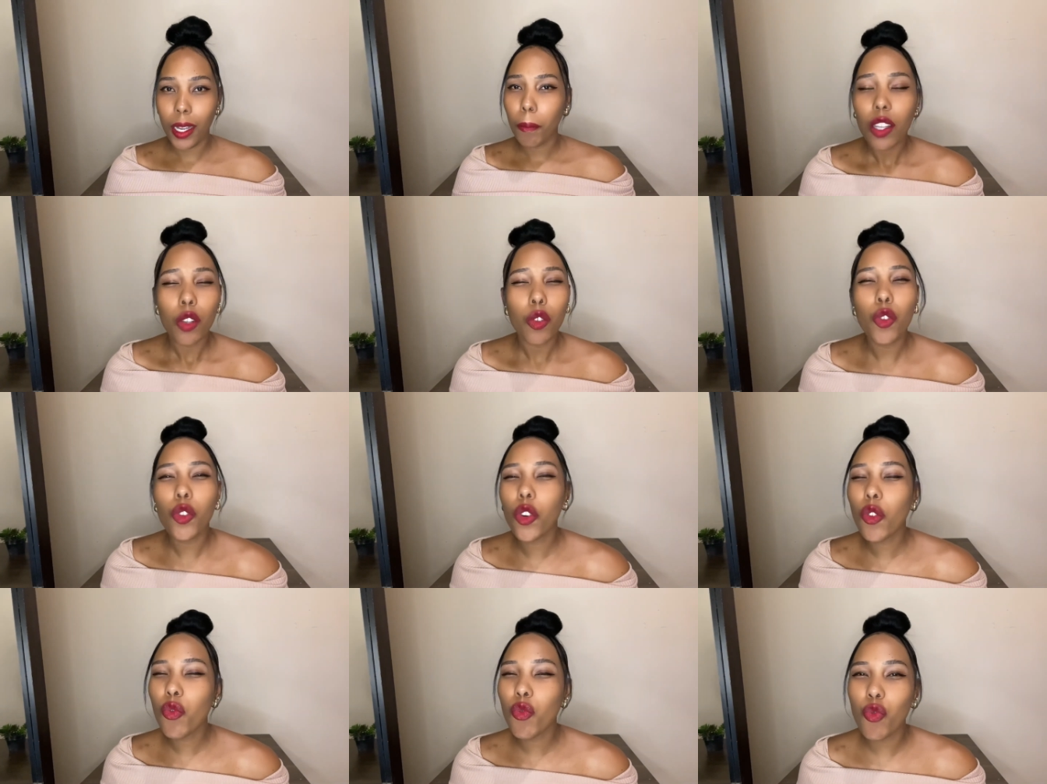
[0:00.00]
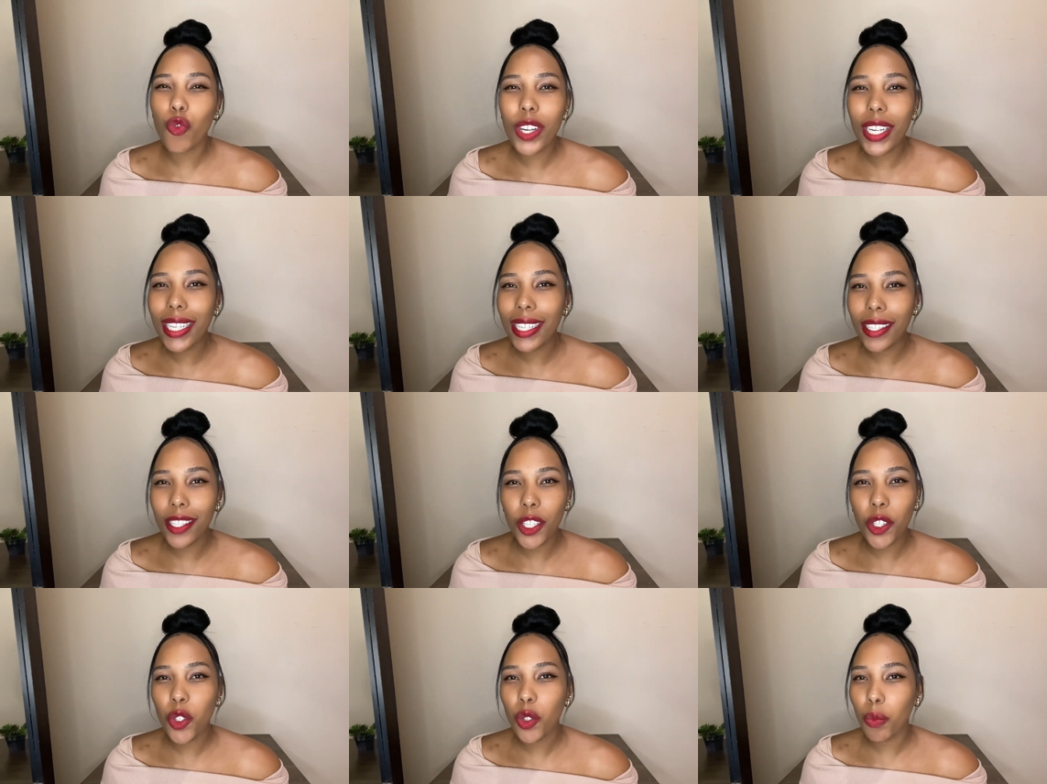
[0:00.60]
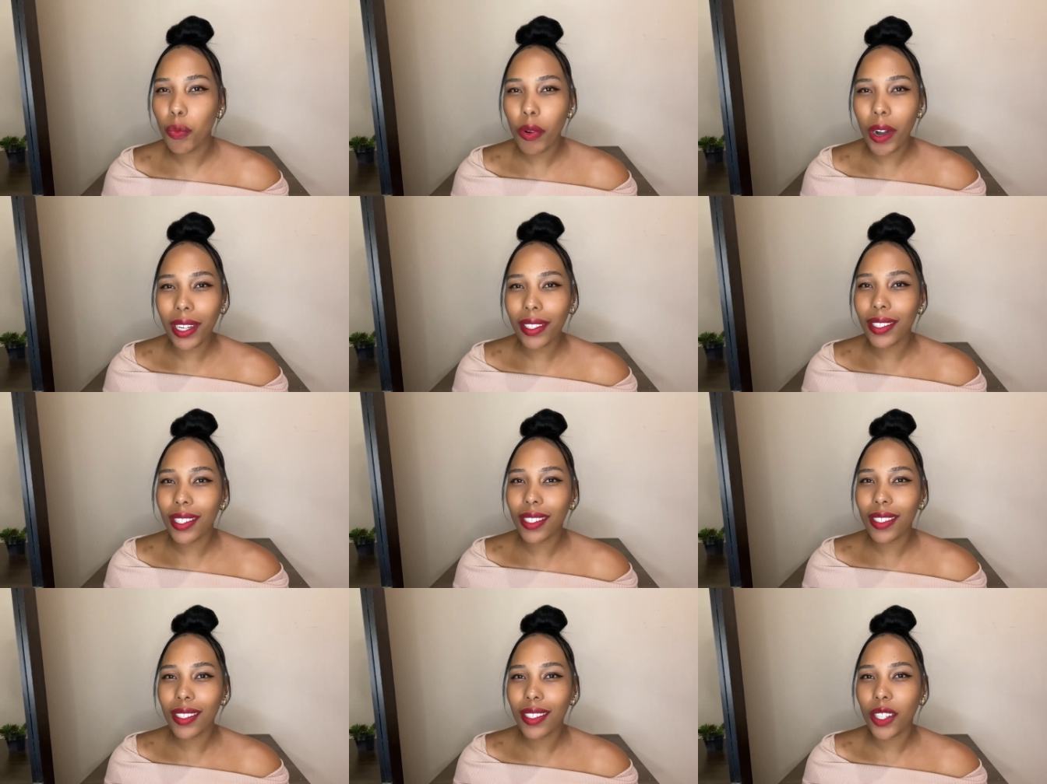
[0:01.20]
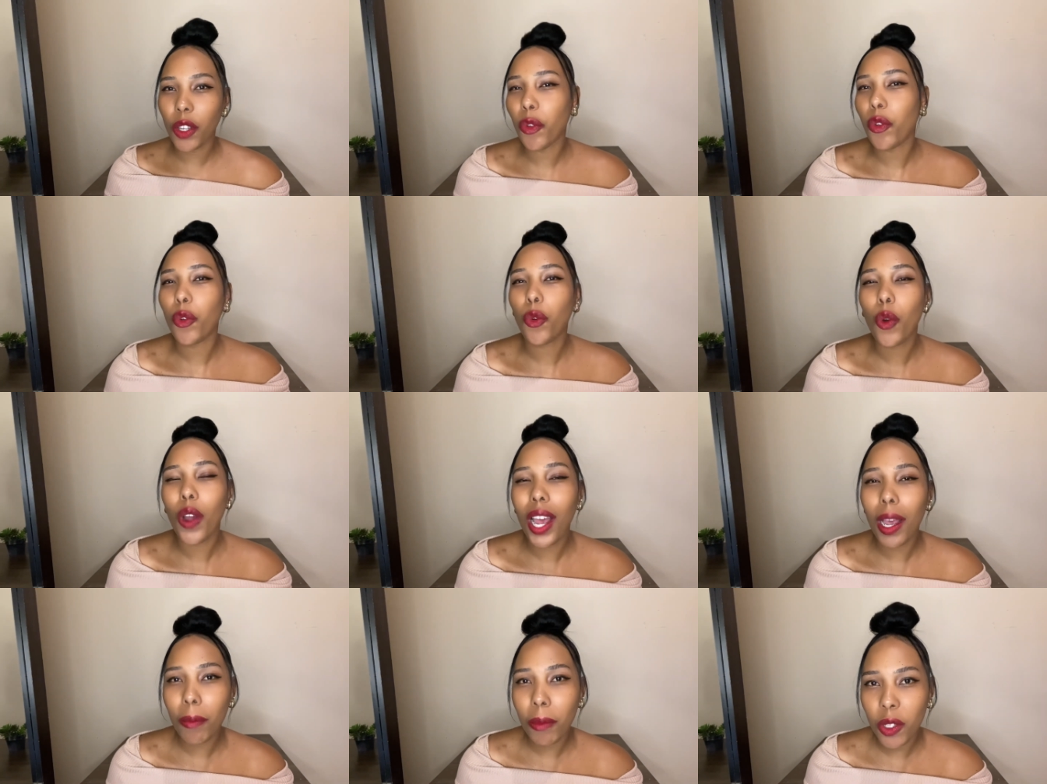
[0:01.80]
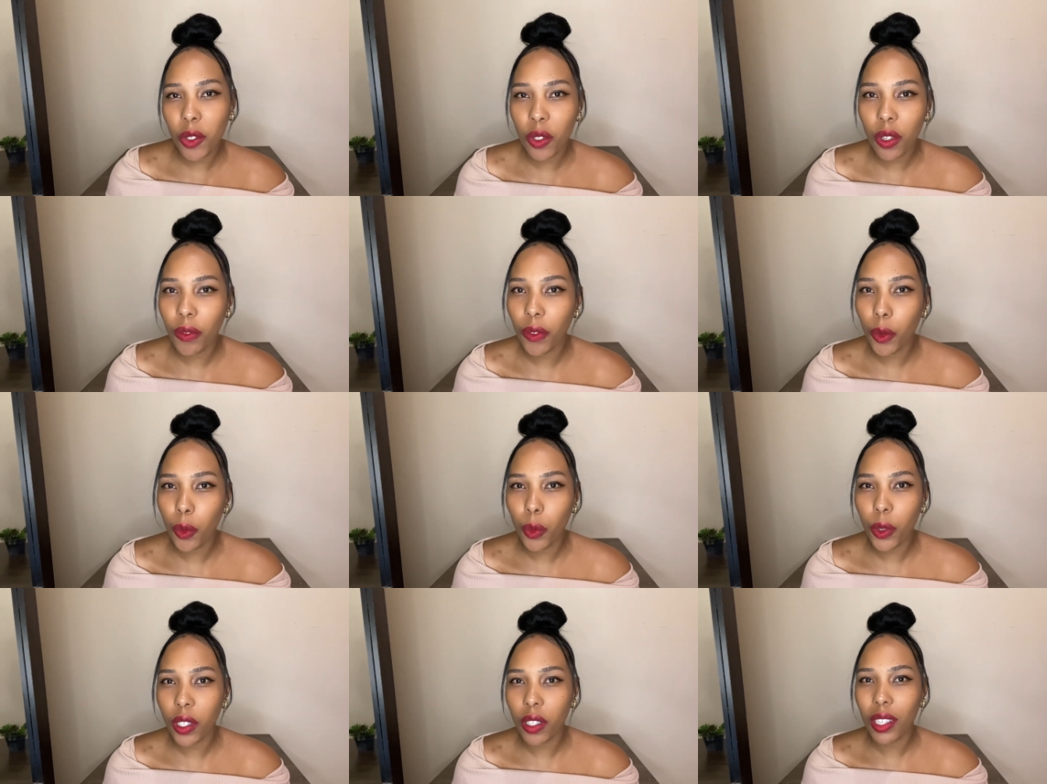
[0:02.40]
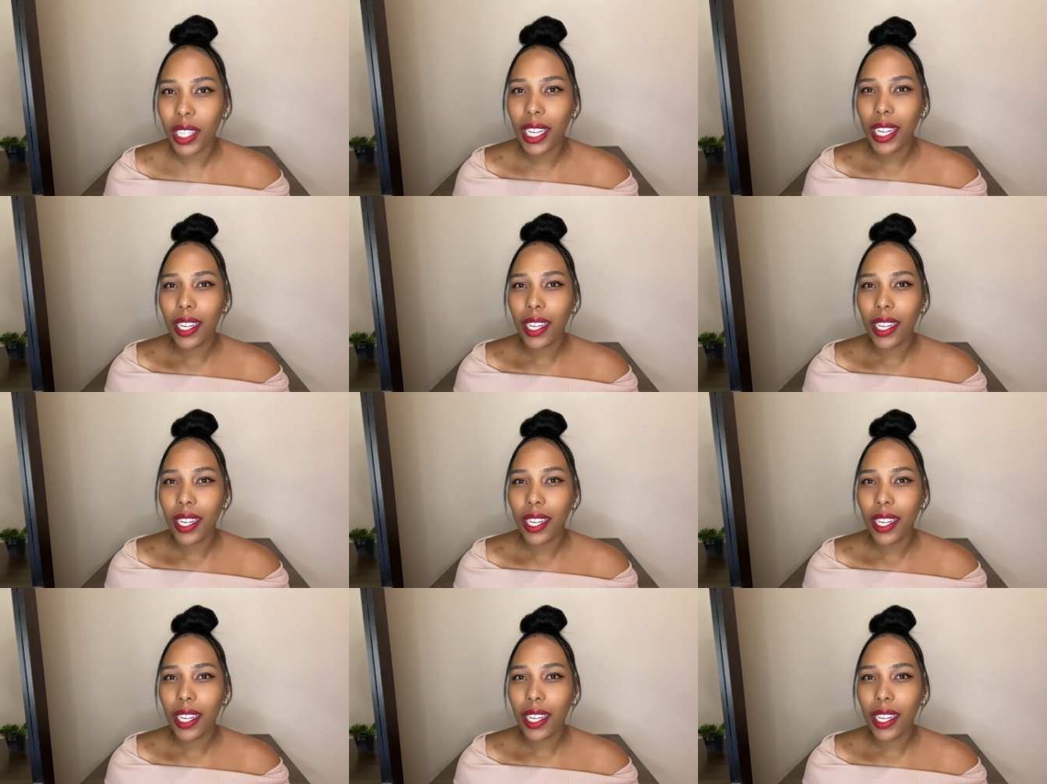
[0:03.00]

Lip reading: You don't really need to practice the requirements of a will.